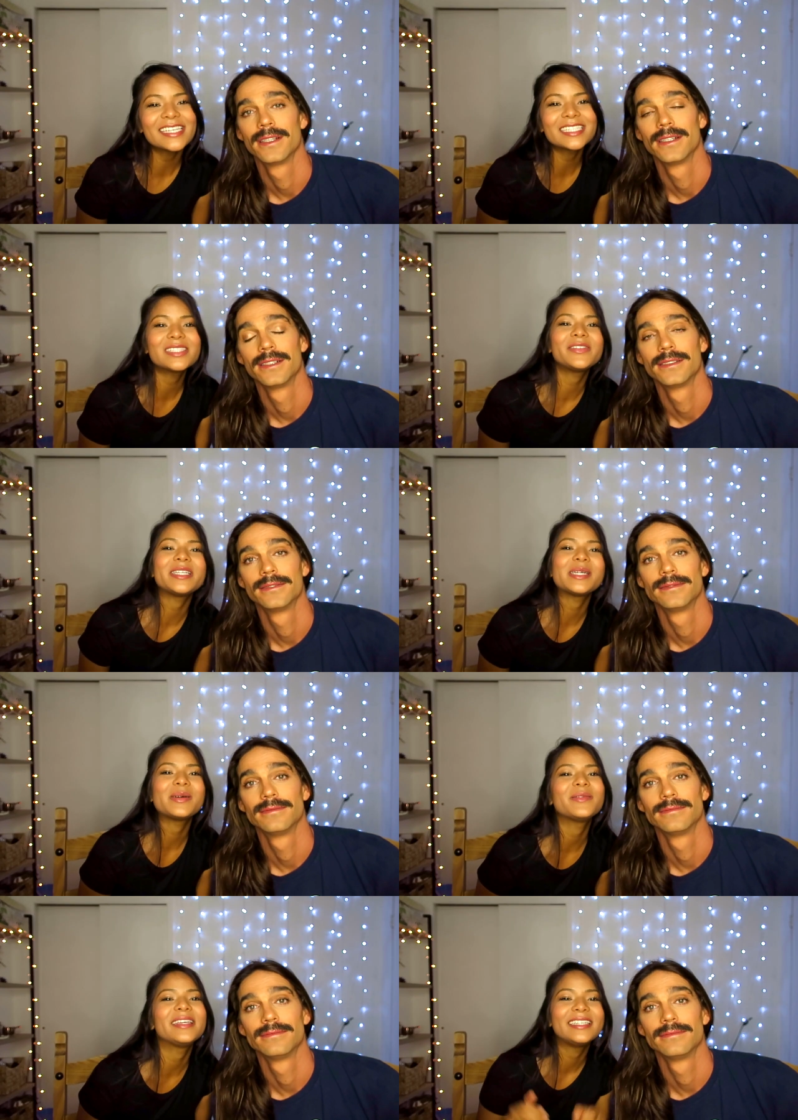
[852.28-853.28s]
Speaker 1: like this
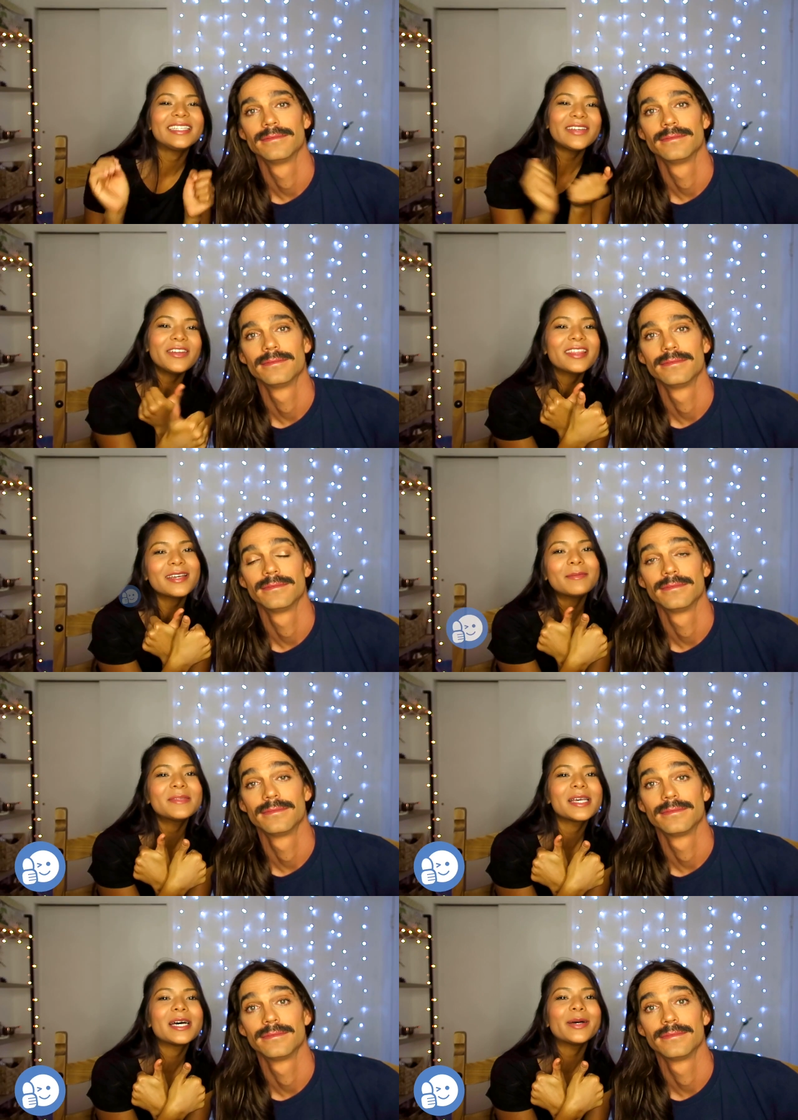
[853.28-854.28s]
video, then give it a
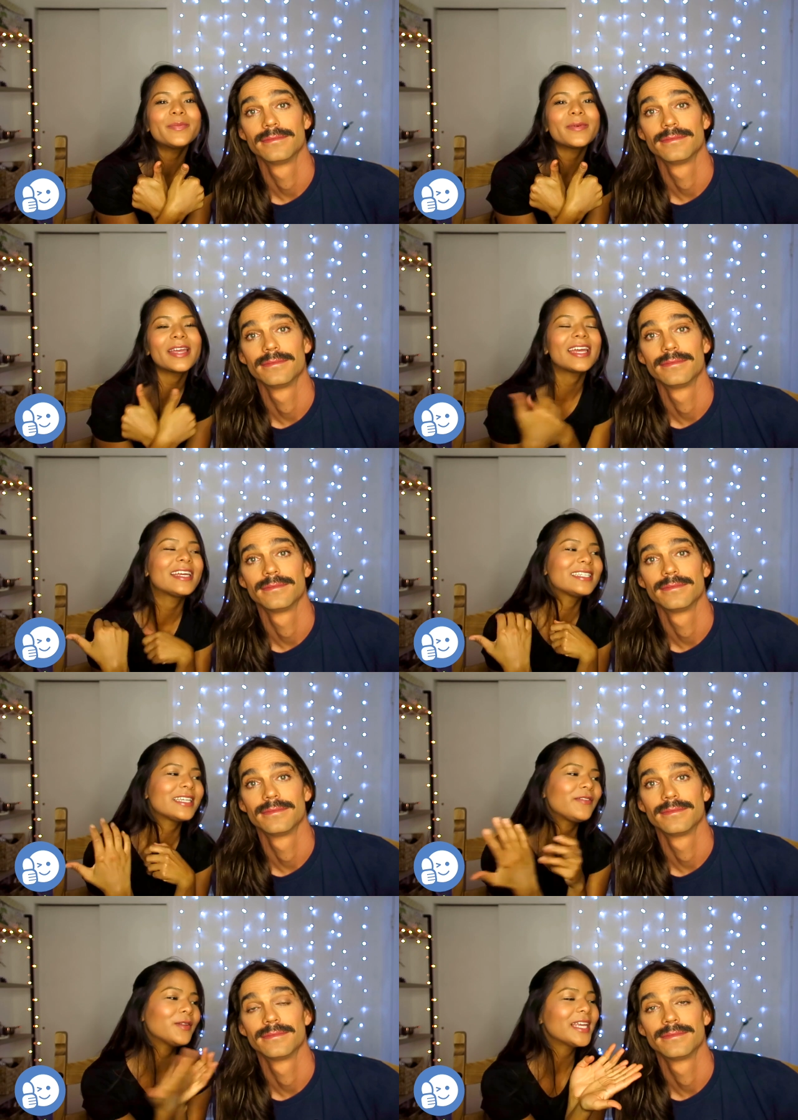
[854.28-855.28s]
thumbs up. And
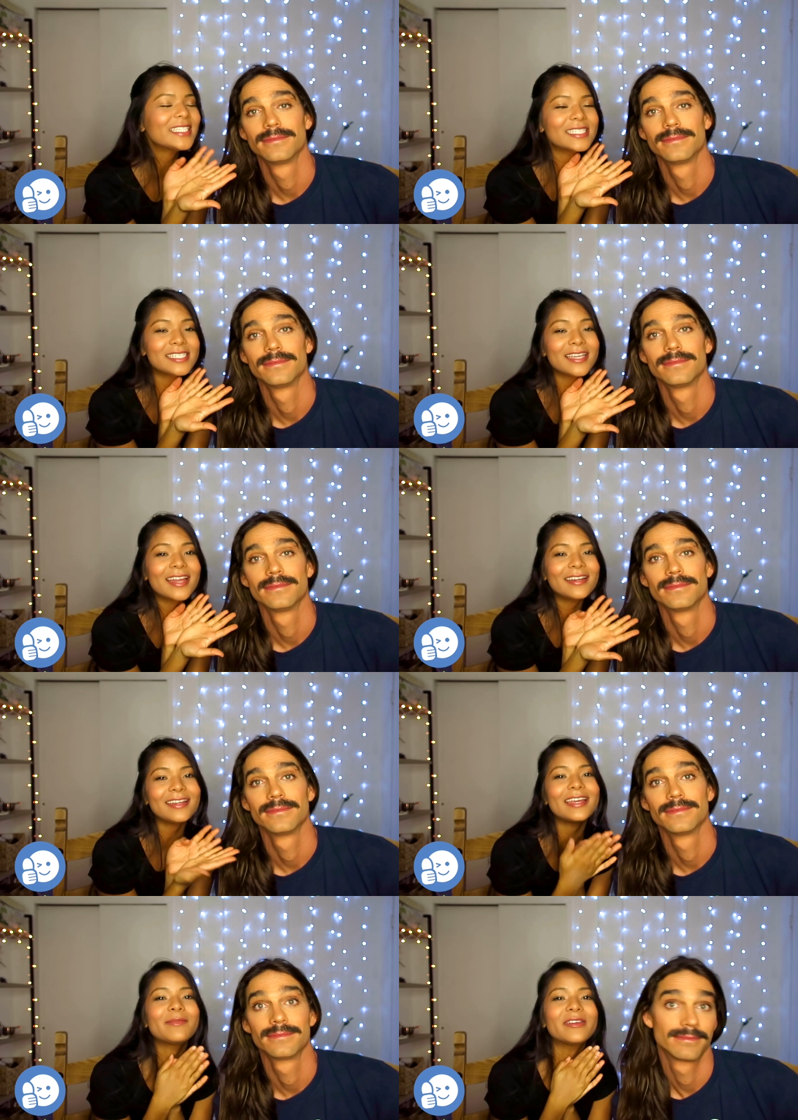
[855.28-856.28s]
if you like to see
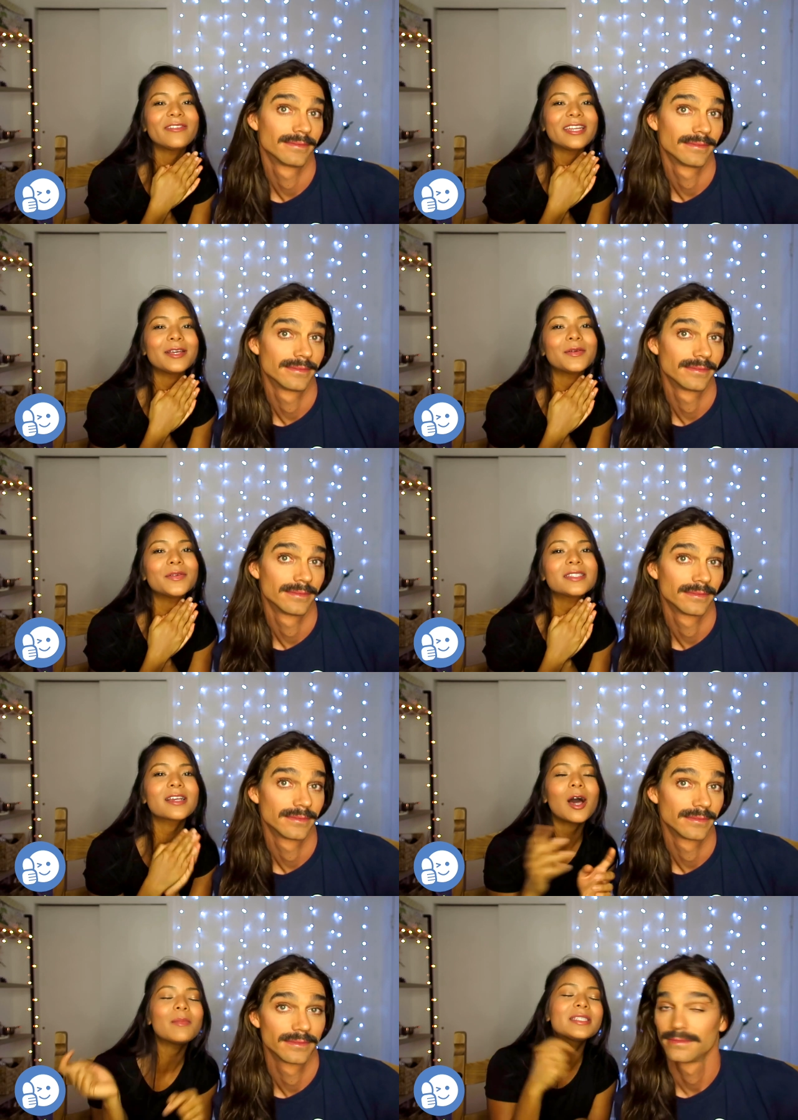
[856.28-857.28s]
Kennedy in my videos,
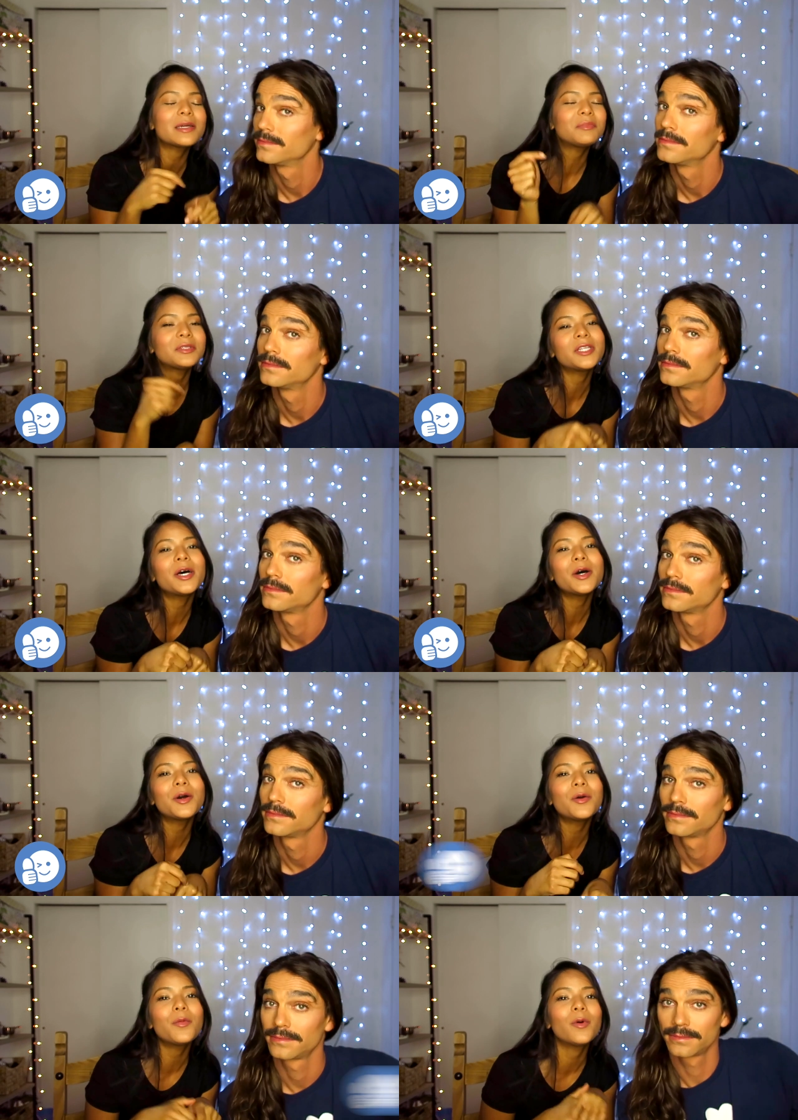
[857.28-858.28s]
comment down
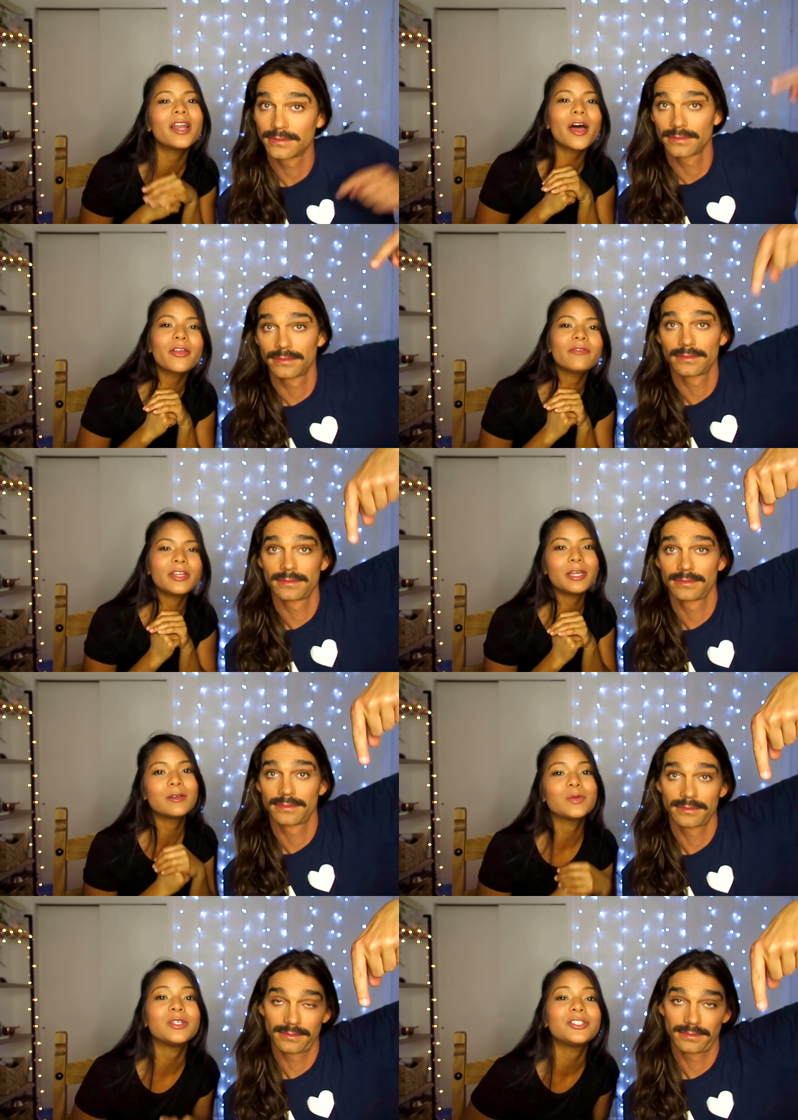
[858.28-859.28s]
below what other
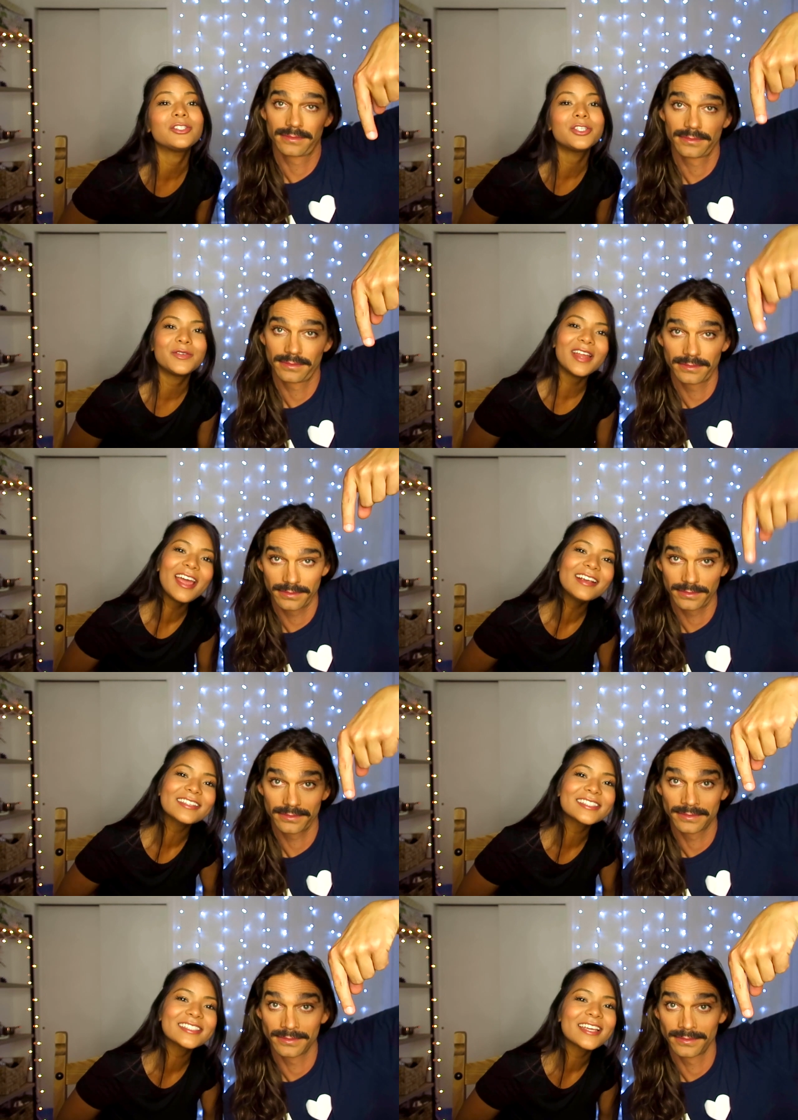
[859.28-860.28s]
videos we should do
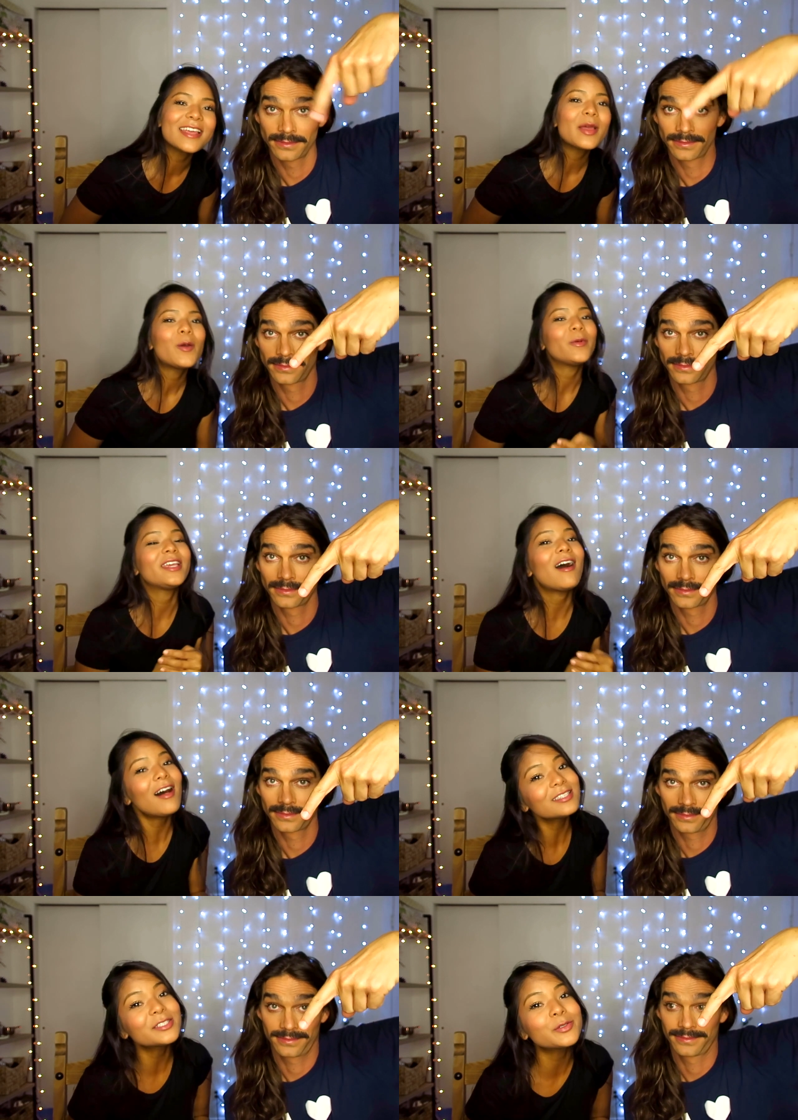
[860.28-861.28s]
next. We
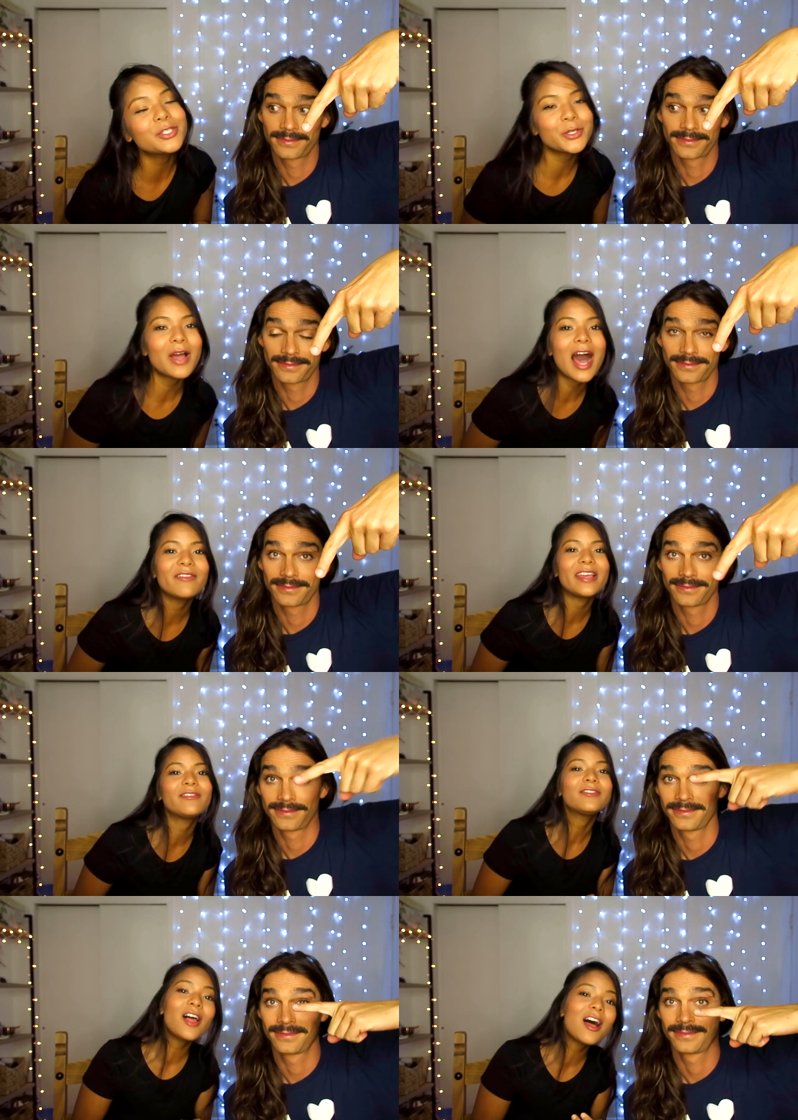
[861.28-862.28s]
also do have a
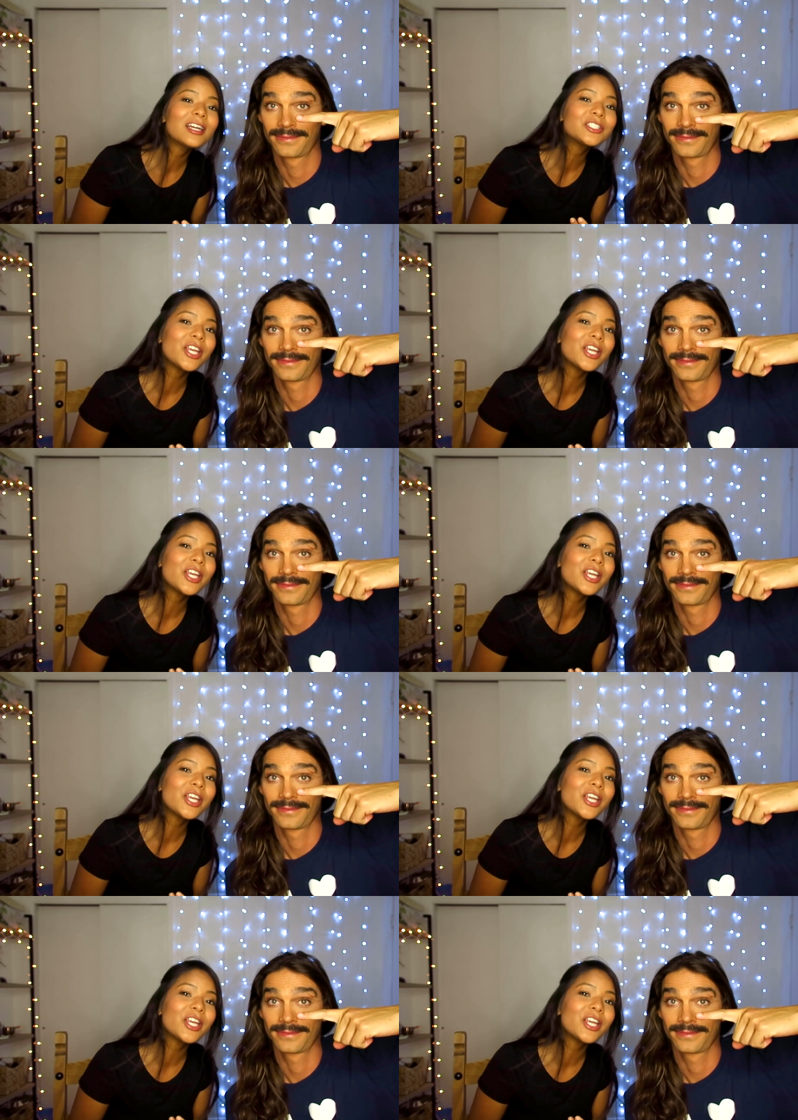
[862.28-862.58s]
vlog